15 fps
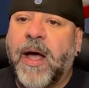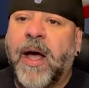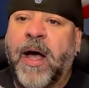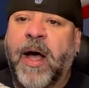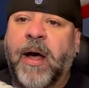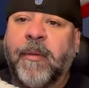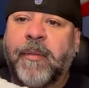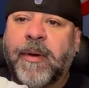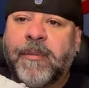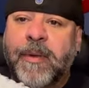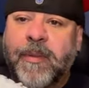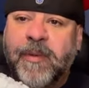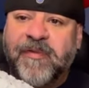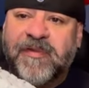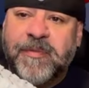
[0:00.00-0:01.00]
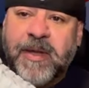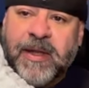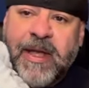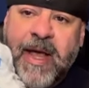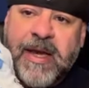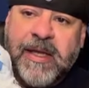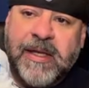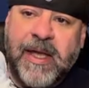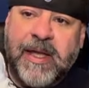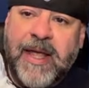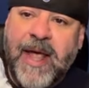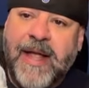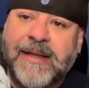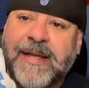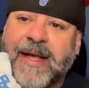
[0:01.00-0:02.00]
Maybe from the lighting you
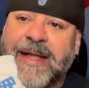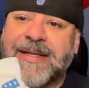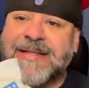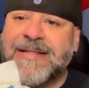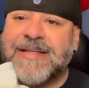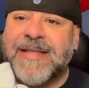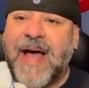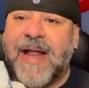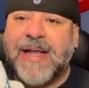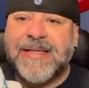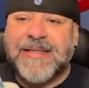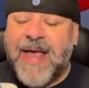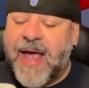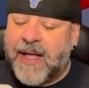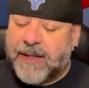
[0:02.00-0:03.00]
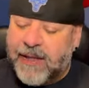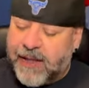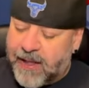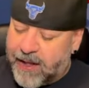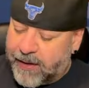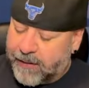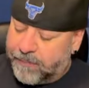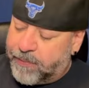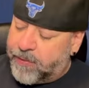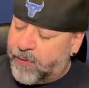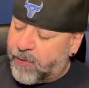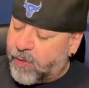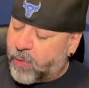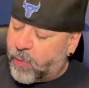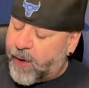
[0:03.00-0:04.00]
can tell. This is not exactly a
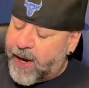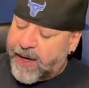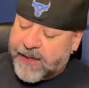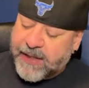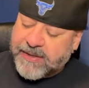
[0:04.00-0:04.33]
pure white.